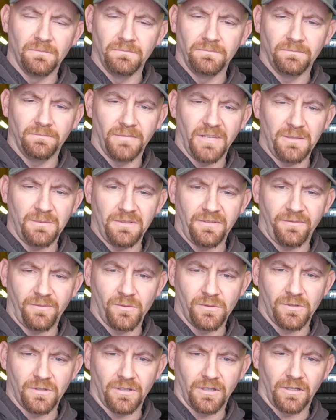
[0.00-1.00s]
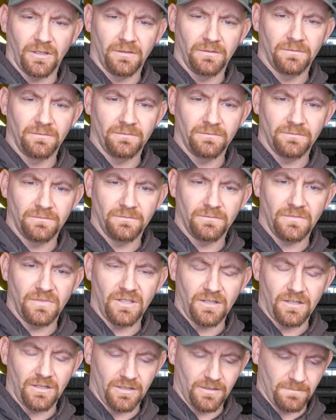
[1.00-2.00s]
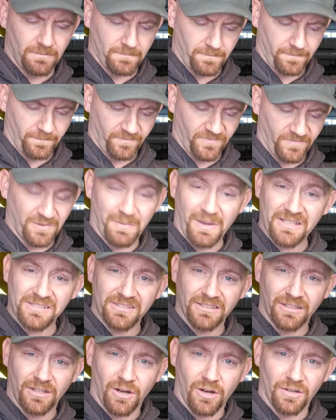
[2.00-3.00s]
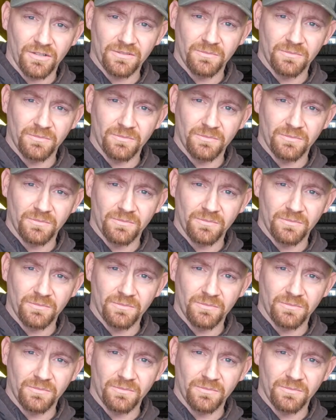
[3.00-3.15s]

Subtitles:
Maybe for domestic cars,